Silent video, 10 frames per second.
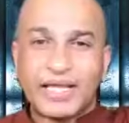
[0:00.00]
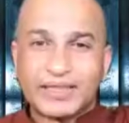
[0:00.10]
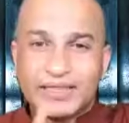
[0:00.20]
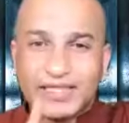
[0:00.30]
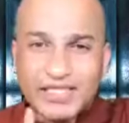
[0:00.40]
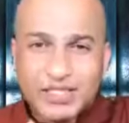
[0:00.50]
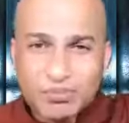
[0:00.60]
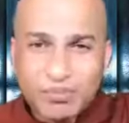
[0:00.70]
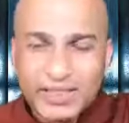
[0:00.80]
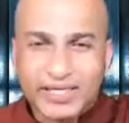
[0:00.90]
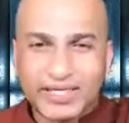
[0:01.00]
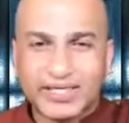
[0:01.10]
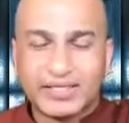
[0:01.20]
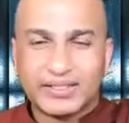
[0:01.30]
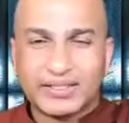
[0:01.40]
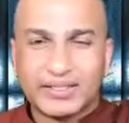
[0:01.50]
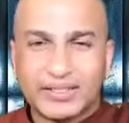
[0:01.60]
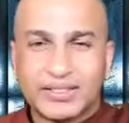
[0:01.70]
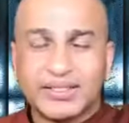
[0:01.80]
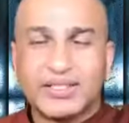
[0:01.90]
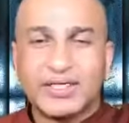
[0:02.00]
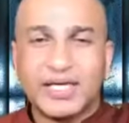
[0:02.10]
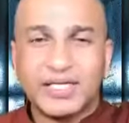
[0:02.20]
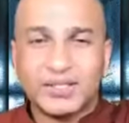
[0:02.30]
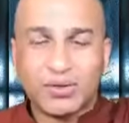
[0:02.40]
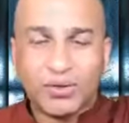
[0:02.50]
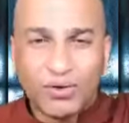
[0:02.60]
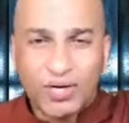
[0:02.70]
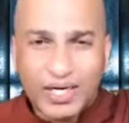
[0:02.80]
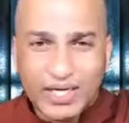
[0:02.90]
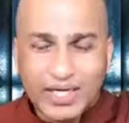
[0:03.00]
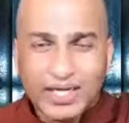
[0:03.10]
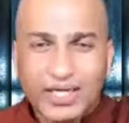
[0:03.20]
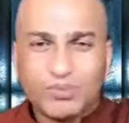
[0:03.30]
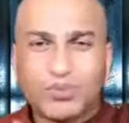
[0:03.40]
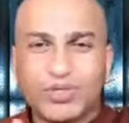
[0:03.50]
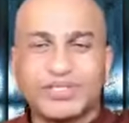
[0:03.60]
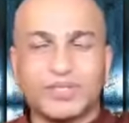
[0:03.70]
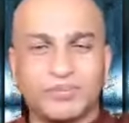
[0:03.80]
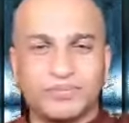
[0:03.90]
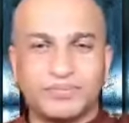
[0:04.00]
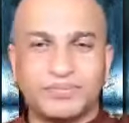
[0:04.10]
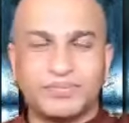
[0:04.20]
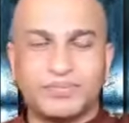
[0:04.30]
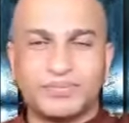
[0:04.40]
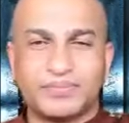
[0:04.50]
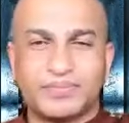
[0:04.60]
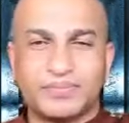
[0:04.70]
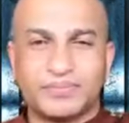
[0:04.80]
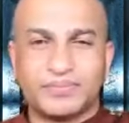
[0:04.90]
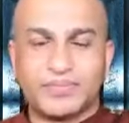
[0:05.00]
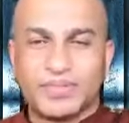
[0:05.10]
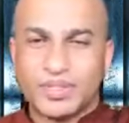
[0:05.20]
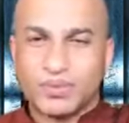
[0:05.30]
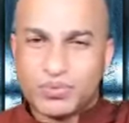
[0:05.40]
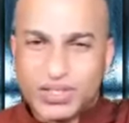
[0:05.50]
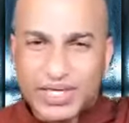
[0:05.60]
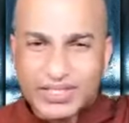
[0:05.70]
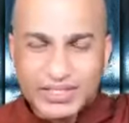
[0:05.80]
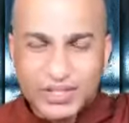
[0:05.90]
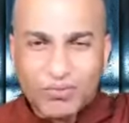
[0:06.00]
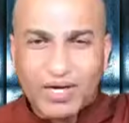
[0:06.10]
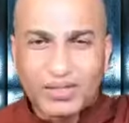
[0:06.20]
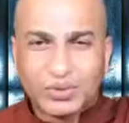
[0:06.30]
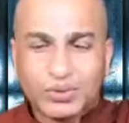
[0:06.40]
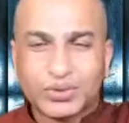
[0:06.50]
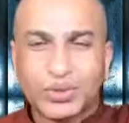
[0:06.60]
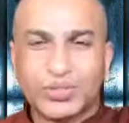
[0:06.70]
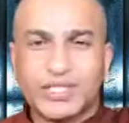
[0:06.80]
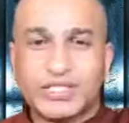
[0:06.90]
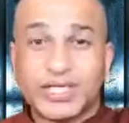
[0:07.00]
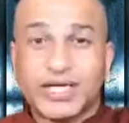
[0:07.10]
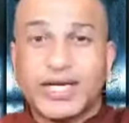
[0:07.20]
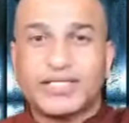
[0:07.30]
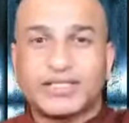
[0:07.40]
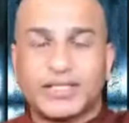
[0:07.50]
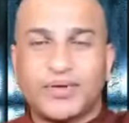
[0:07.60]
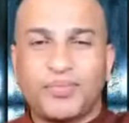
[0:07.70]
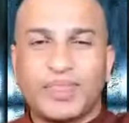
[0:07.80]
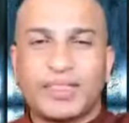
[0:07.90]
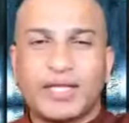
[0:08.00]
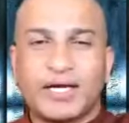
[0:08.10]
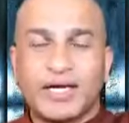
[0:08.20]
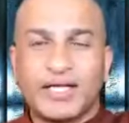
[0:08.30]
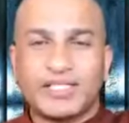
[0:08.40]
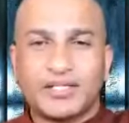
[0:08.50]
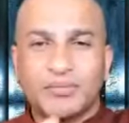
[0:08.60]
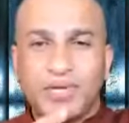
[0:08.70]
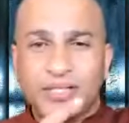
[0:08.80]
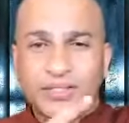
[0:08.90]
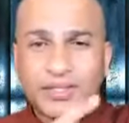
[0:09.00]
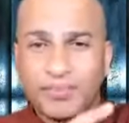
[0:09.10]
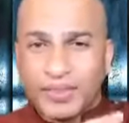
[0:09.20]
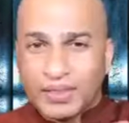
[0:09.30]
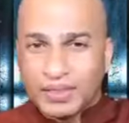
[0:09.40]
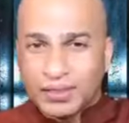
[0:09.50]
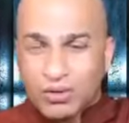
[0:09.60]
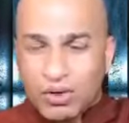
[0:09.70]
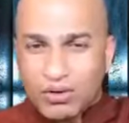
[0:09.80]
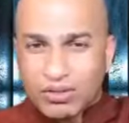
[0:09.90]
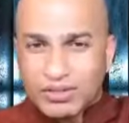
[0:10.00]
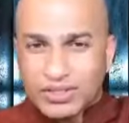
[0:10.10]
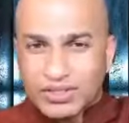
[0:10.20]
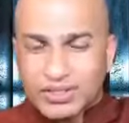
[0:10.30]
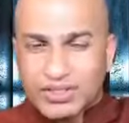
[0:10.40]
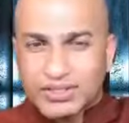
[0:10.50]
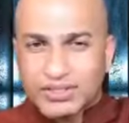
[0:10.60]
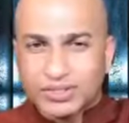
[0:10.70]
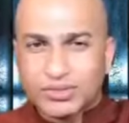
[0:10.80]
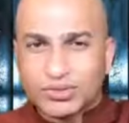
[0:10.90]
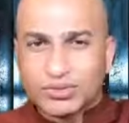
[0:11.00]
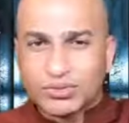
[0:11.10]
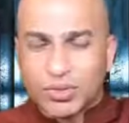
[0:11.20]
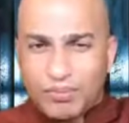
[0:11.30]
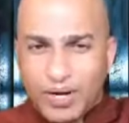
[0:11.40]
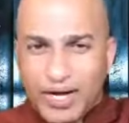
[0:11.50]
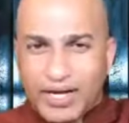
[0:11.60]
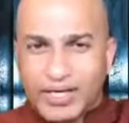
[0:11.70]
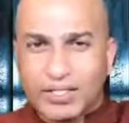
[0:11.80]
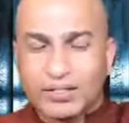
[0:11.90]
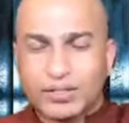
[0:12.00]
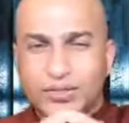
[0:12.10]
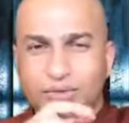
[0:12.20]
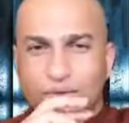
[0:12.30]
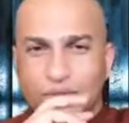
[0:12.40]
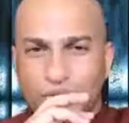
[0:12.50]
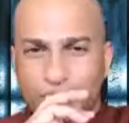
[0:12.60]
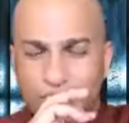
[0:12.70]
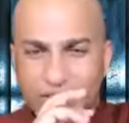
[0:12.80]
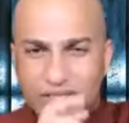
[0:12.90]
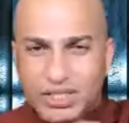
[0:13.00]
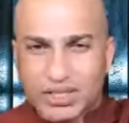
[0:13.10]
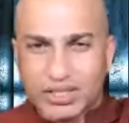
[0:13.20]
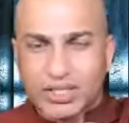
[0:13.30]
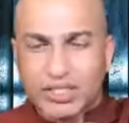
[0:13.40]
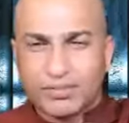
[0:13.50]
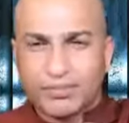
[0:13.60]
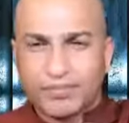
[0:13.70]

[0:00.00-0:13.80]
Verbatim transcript: this method teach only in Buddhism. The Buddha is the one who saw this connection. The connection means your consciousness, your mind, your, your chitta